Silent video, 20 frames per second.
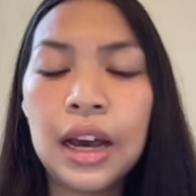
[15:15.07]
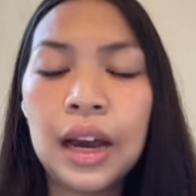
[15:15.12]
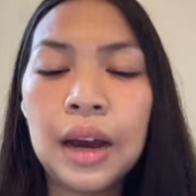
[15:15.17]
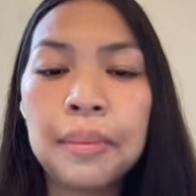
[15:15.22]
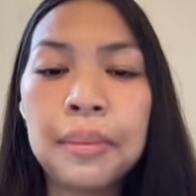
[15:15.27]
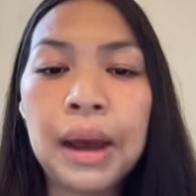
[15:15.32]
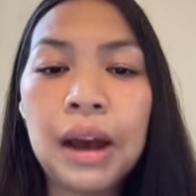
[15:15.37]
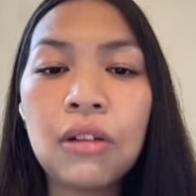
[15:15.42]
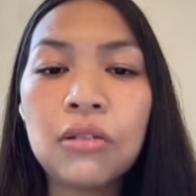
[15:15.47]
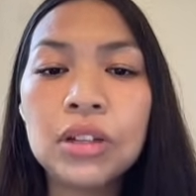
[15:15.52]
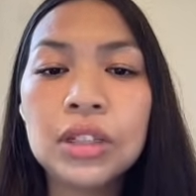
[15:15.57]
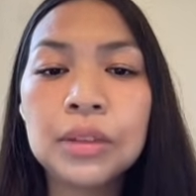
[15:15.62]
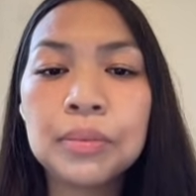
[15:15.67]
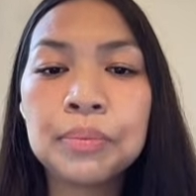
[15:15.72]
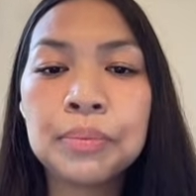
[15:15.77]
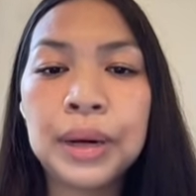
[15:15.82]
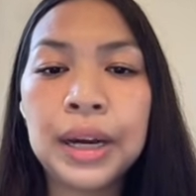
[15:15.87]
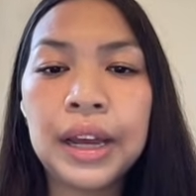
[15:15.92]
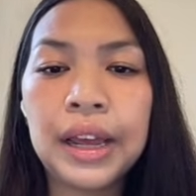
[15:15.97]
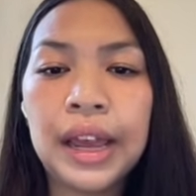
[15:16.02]
amount.
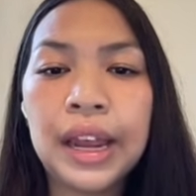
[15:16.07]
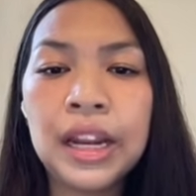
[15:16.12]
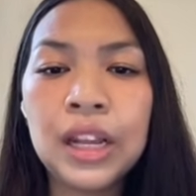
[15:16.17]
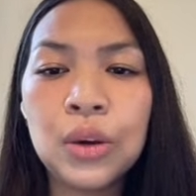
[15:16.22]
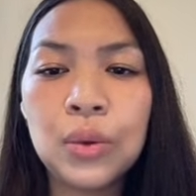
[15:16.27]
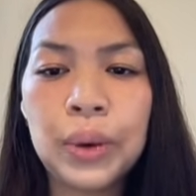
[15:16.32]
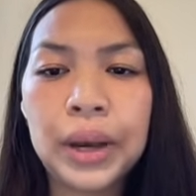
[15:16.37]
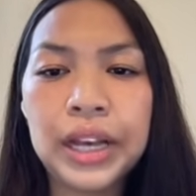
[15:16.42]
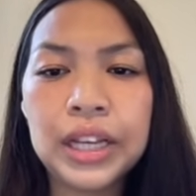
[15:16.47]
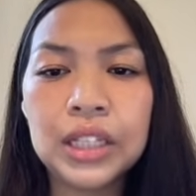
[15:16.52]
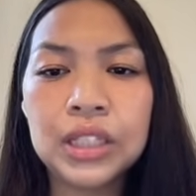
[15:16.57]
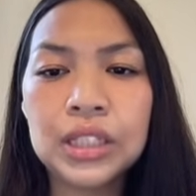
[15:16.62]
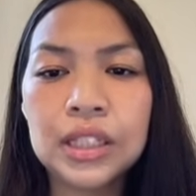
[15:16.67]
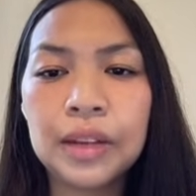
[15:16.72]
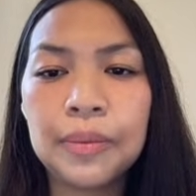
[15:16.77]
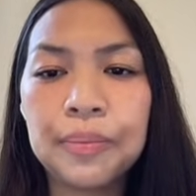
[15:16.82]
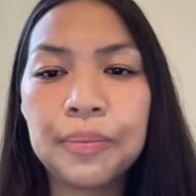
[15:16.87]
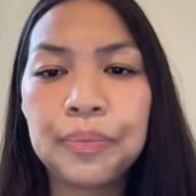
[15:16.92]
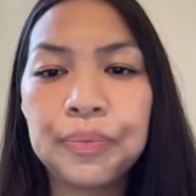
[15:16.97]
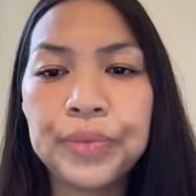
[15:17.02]
But anyways,
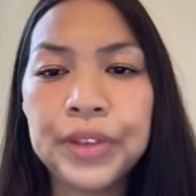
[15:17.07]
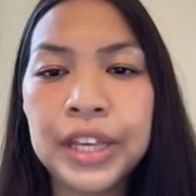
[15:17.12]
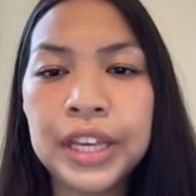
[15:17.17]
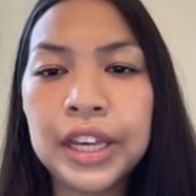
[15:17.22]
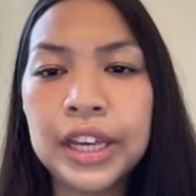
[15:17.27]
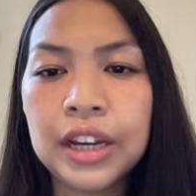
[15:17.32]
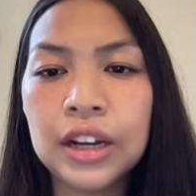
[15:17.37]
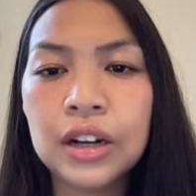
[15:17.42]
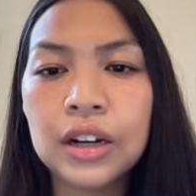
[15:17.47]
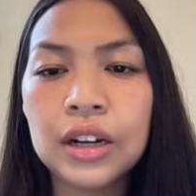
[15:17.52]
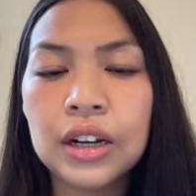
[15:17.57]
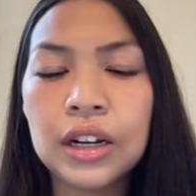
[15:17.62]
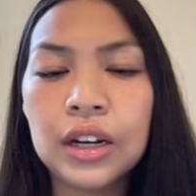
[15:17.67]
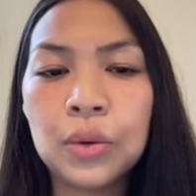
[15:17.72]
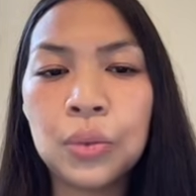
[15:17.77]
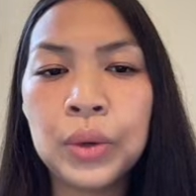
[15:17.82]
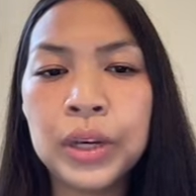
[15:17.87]
here